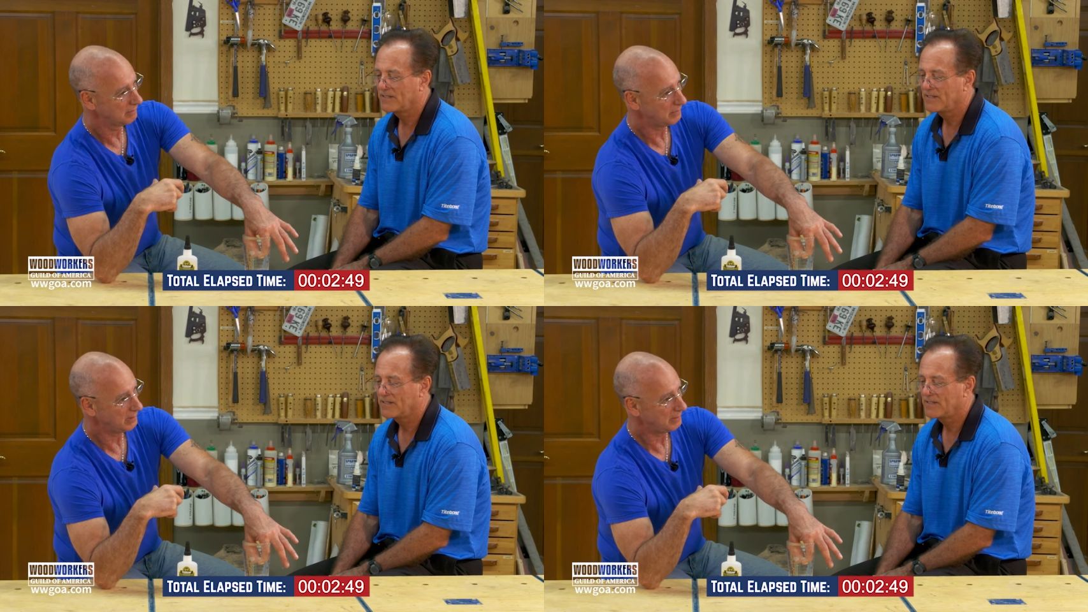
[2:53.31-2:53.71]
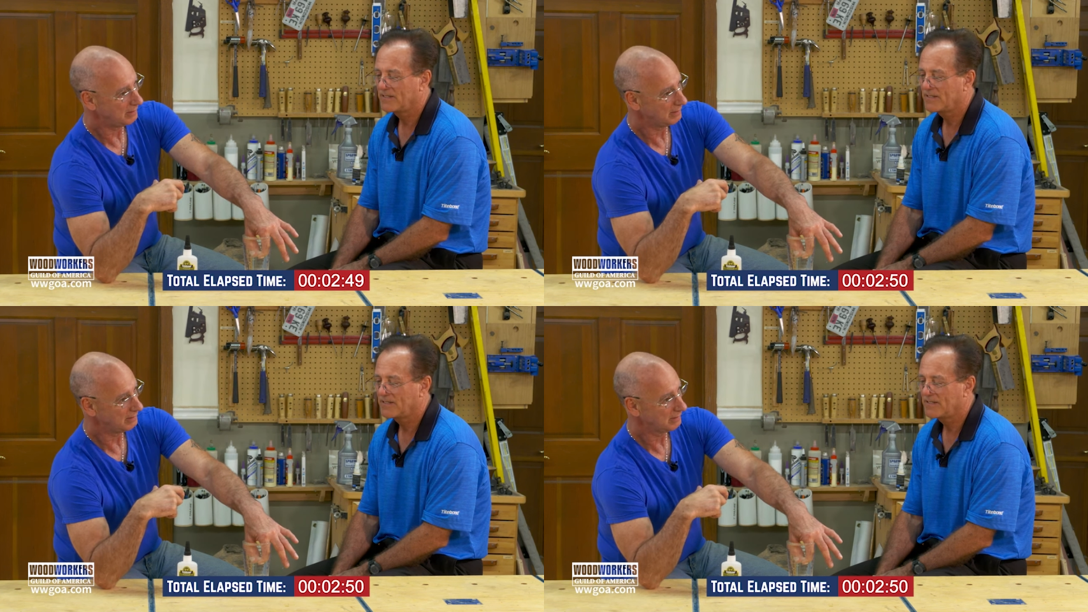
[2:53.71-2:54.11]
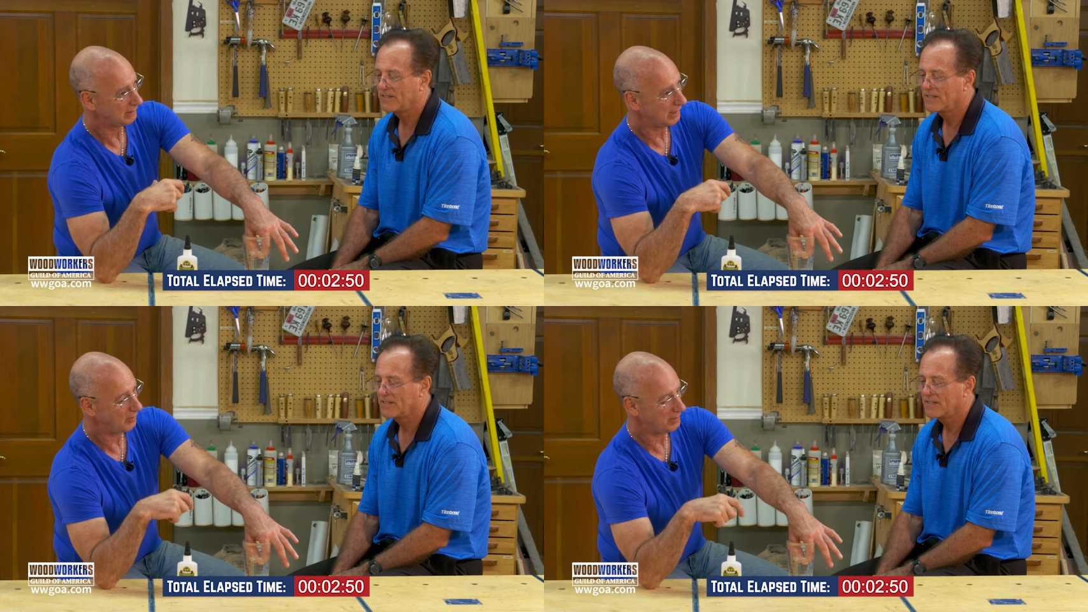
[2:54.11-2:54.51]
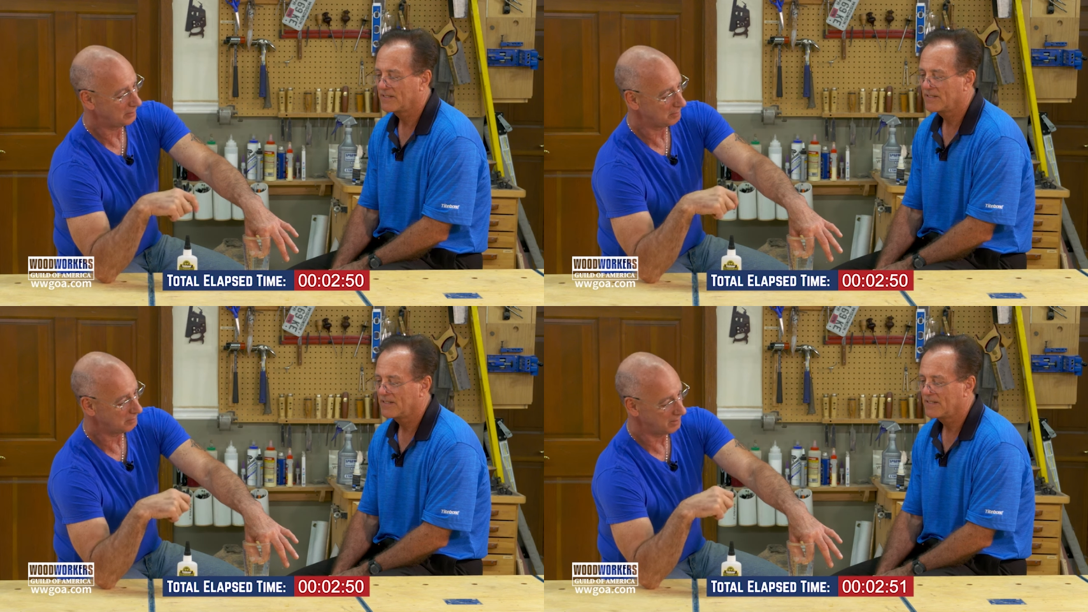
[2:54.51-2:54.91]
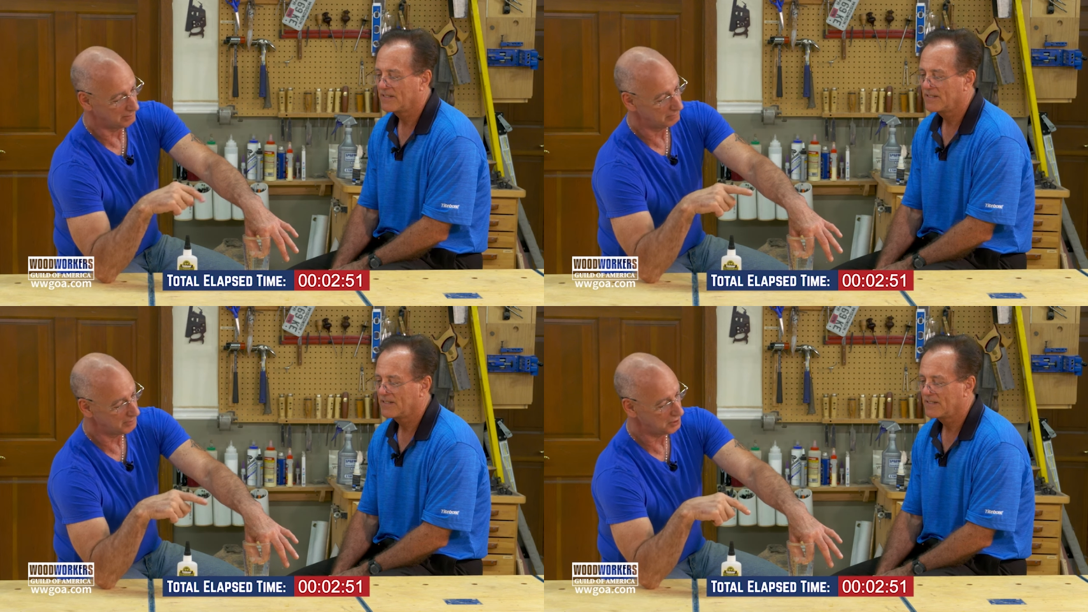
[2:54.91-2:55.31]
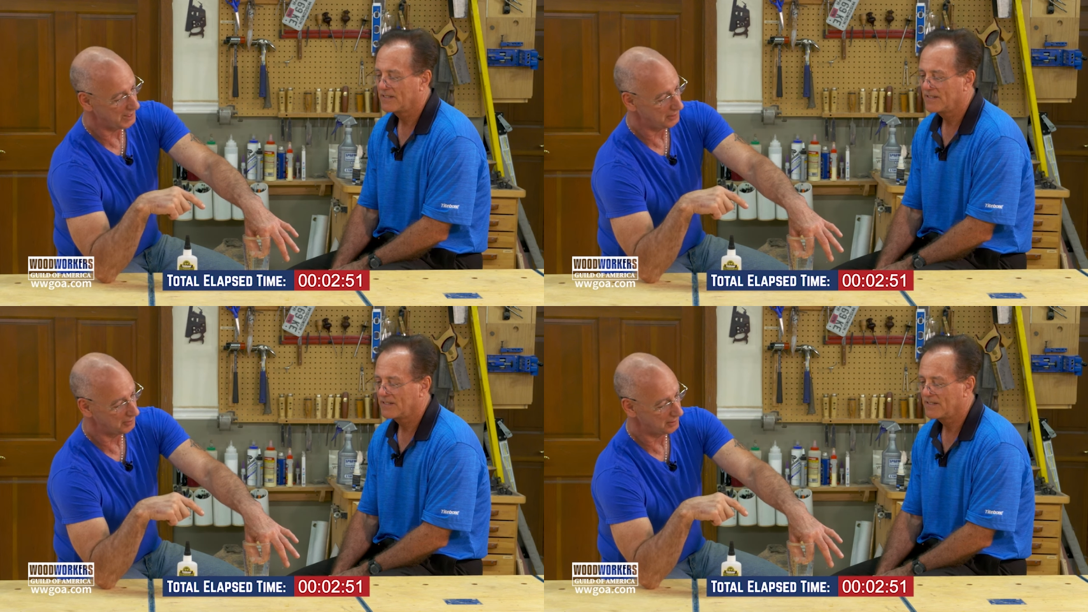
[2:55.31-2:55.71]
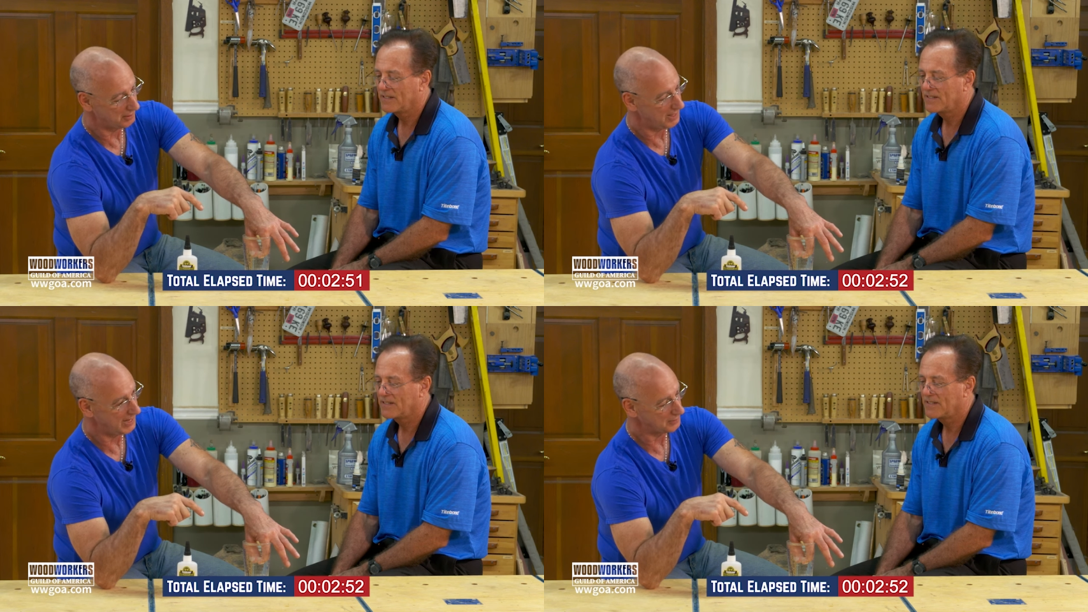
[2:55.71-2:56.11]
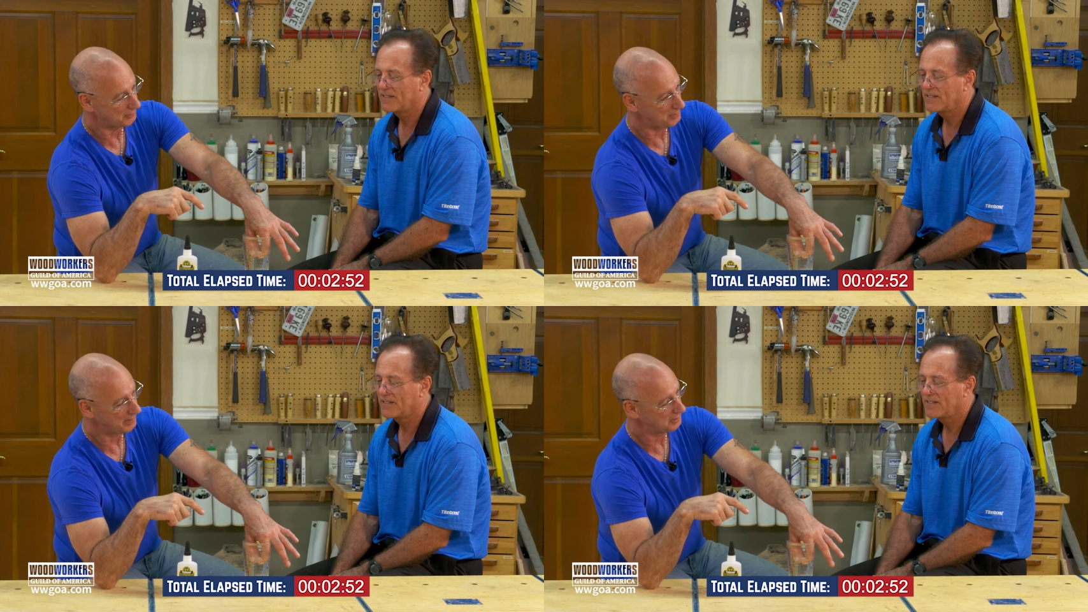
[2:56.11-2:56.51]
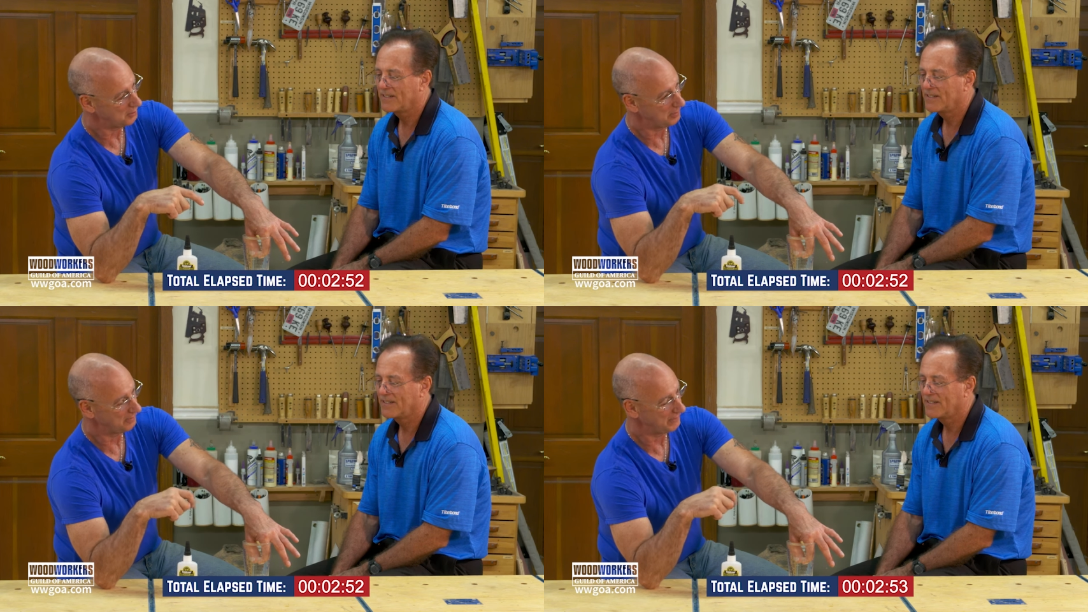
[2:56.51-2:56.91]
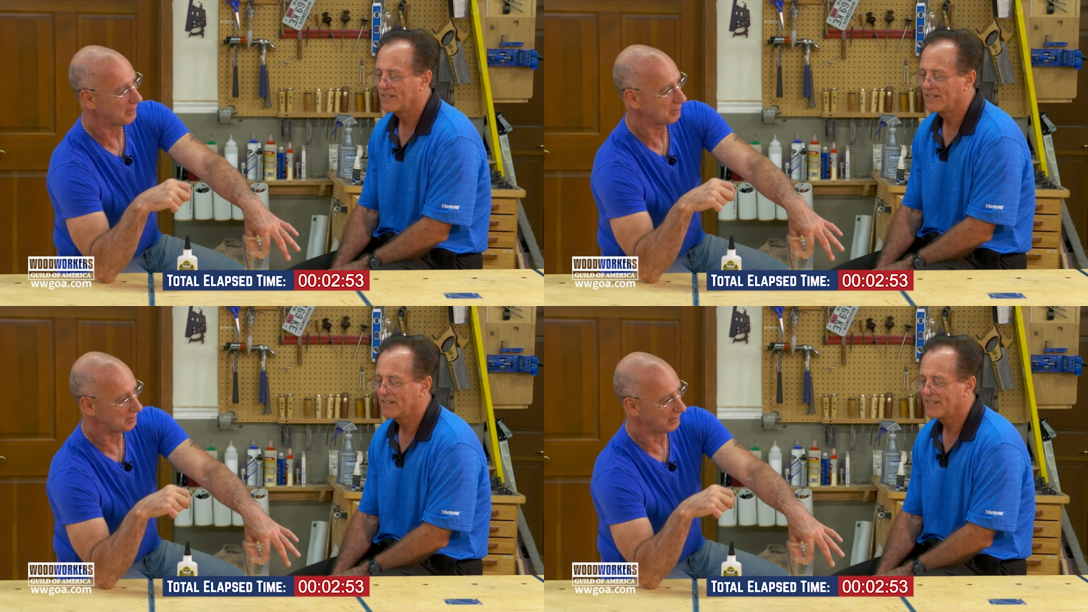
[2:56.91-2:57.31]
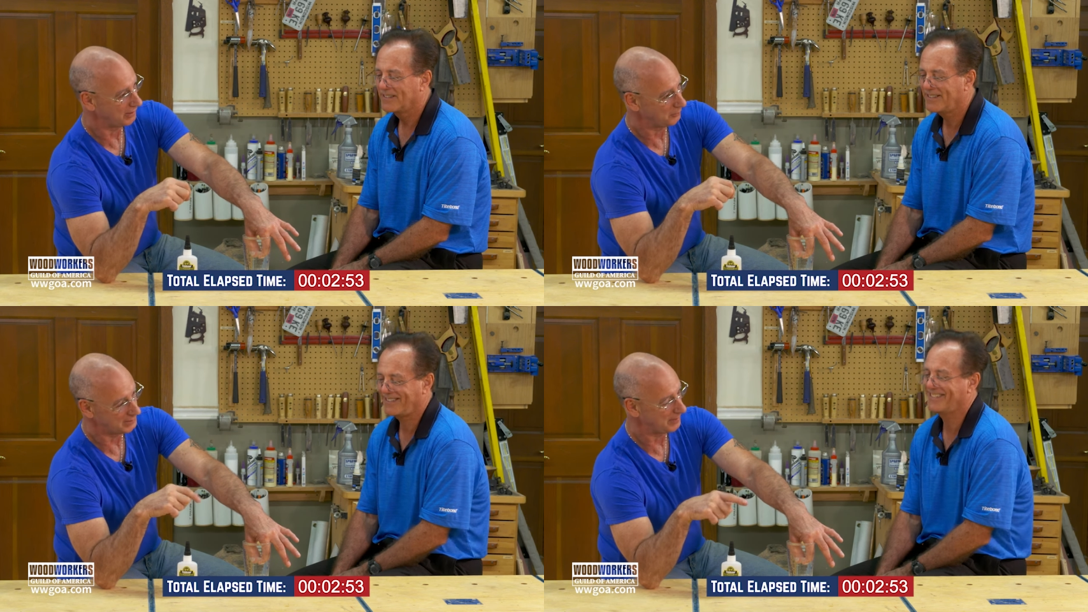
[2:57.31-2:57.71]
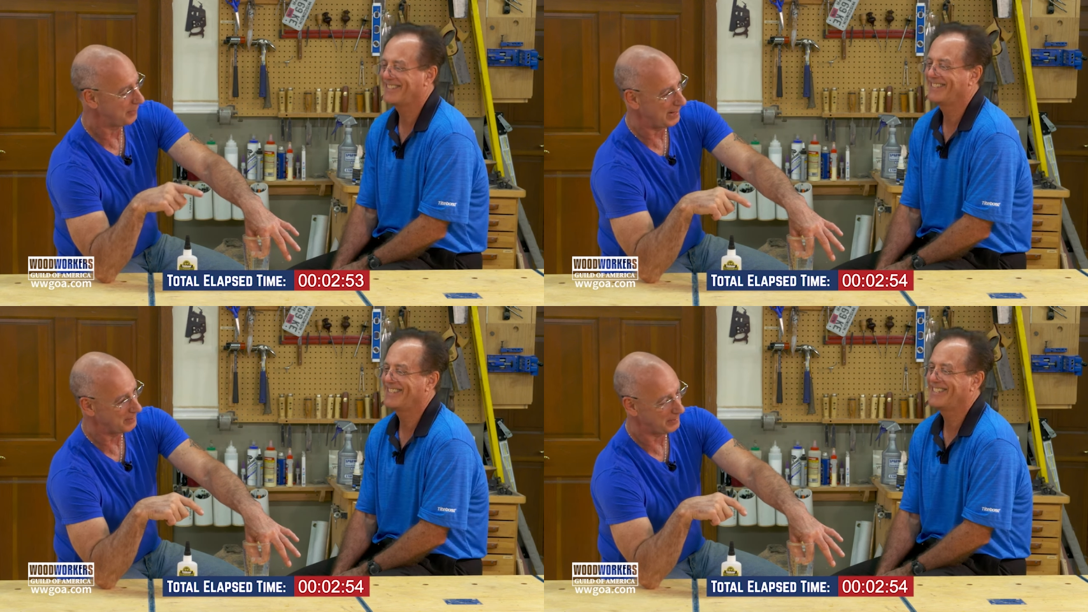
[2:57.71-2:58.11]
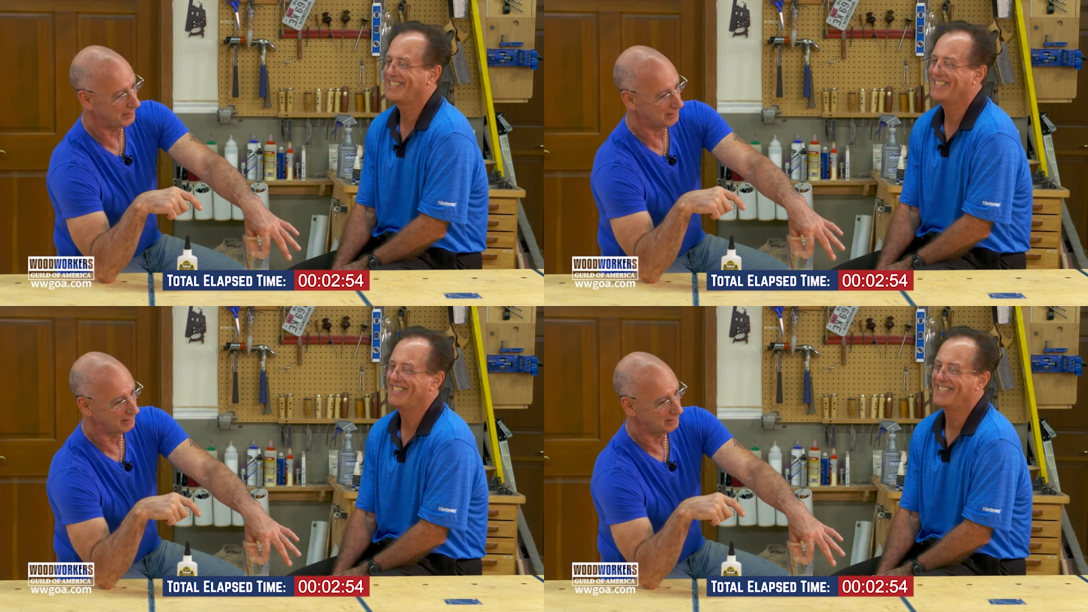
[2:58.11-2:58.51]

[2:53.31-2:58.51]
Speaker 1: Maybe. I hope I don't, you know, shatter the glass with my super finger strength when they pop apart.